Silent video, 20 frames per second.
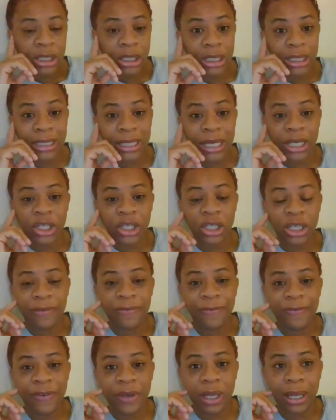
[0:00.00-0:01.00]
She says
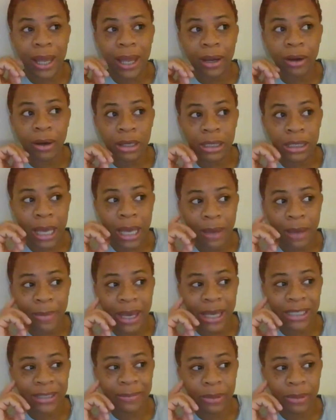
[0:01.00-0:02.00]
she feel like her
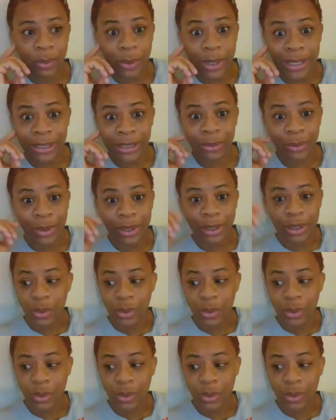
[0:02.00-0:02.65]
time has been wasted.